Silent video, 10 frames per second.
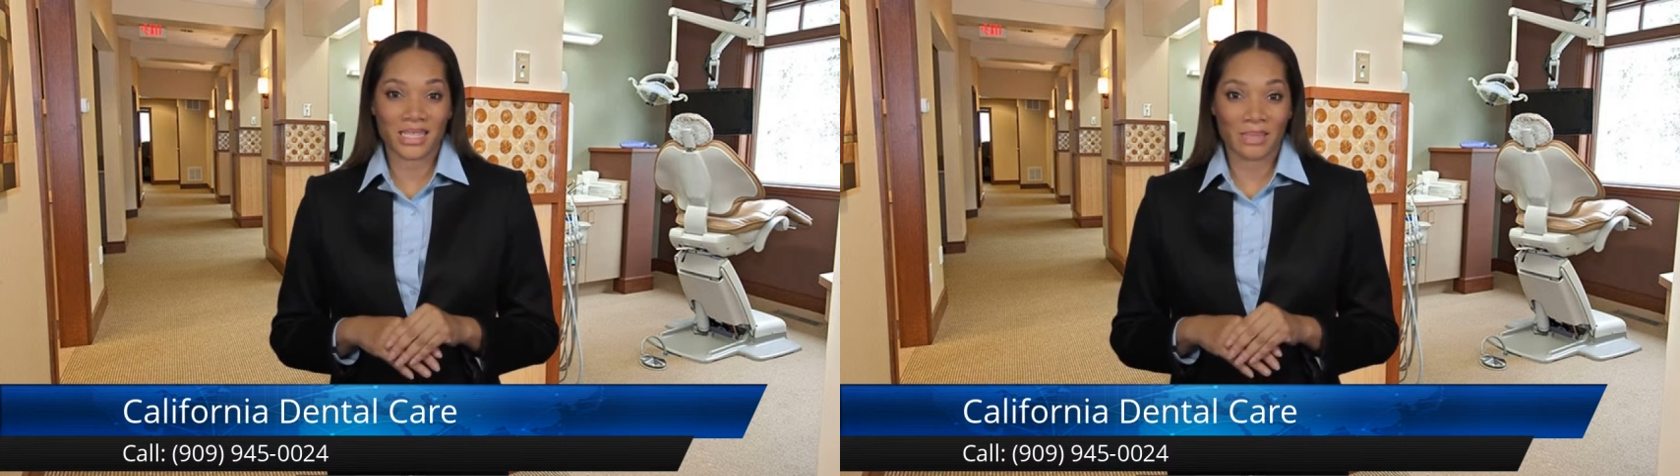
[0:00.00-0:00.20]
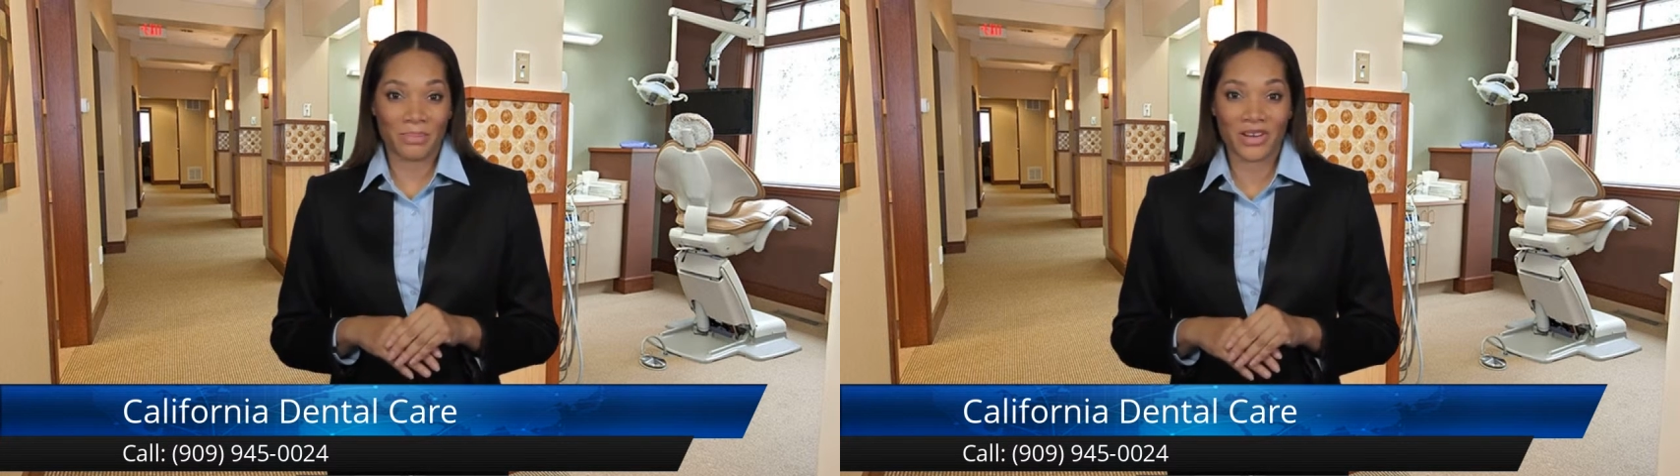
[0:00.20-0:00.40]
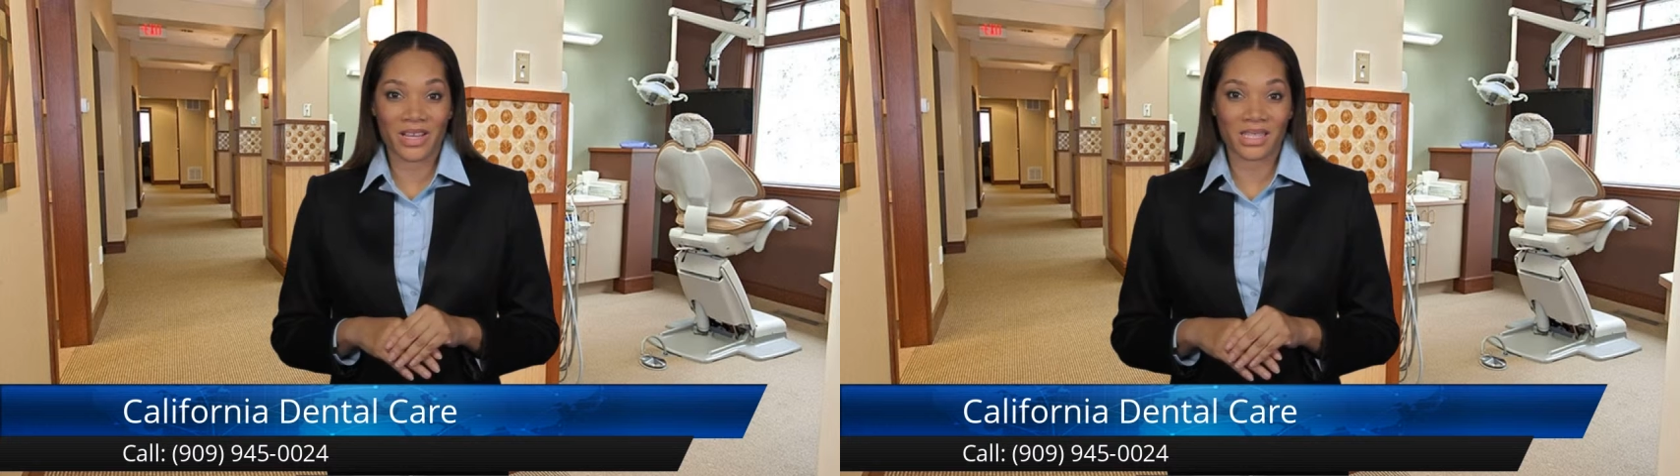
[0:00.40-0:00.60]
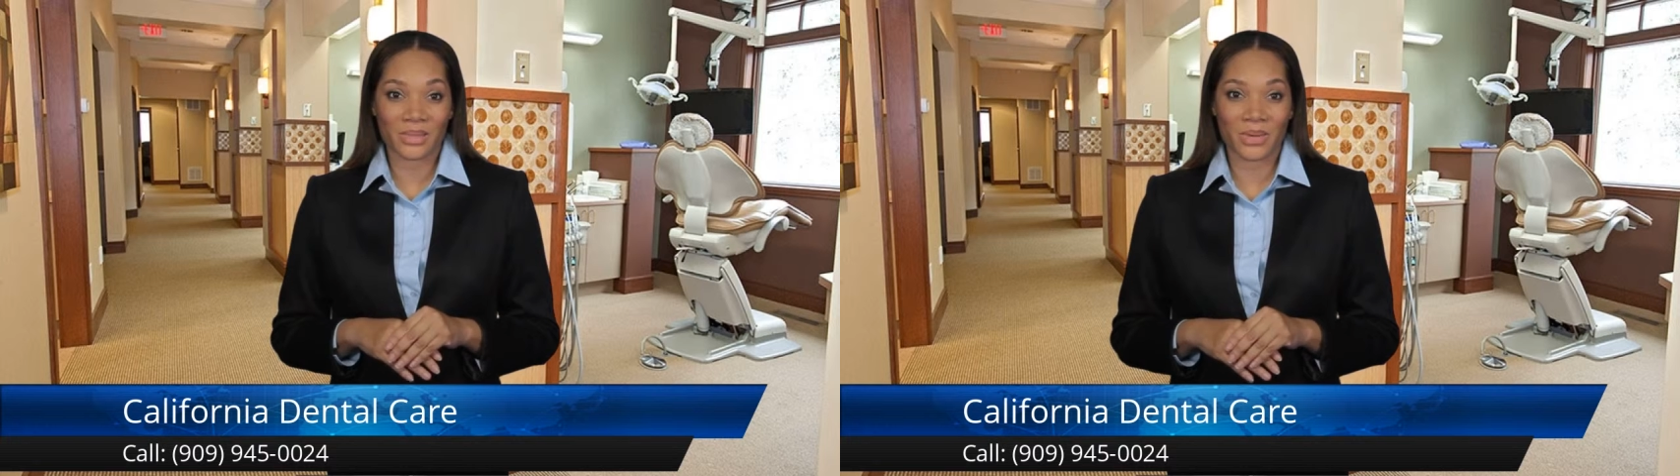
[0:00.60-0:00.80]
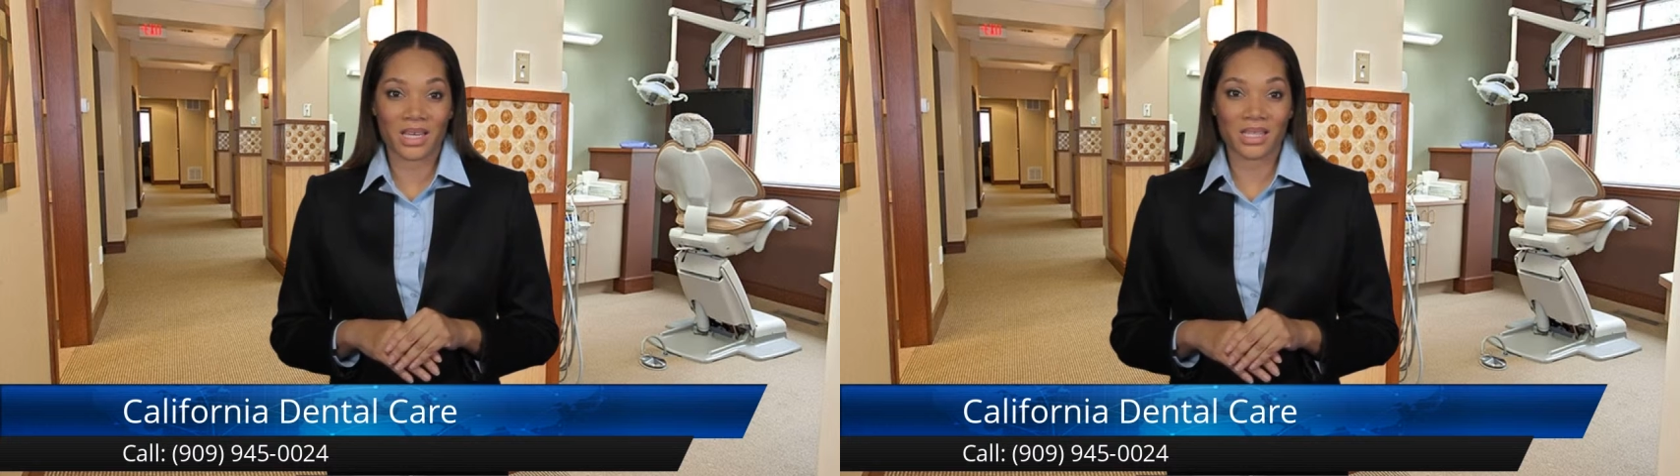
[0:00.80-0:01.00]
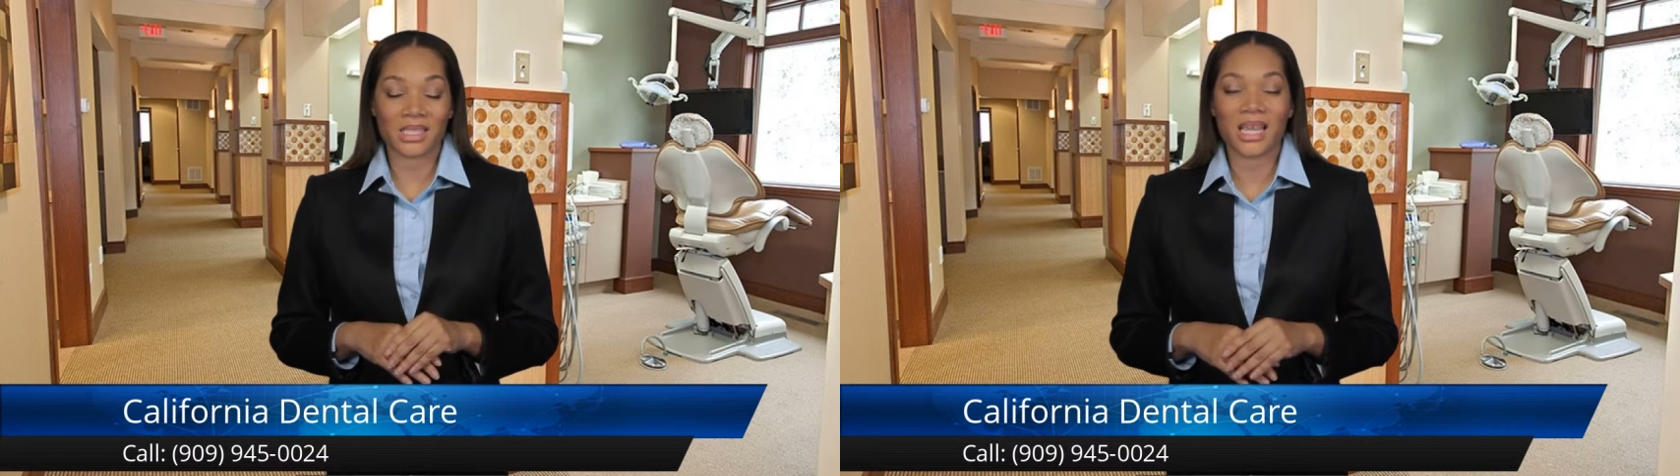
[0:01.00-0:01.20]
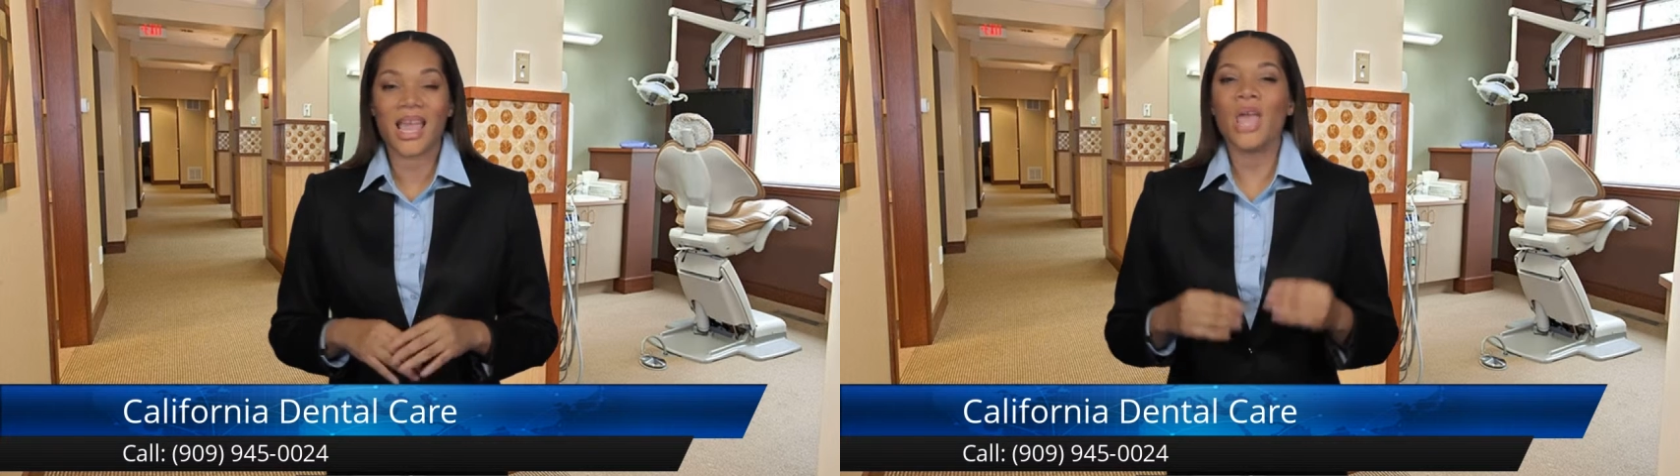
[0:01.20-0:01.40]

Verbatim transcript: experience with us,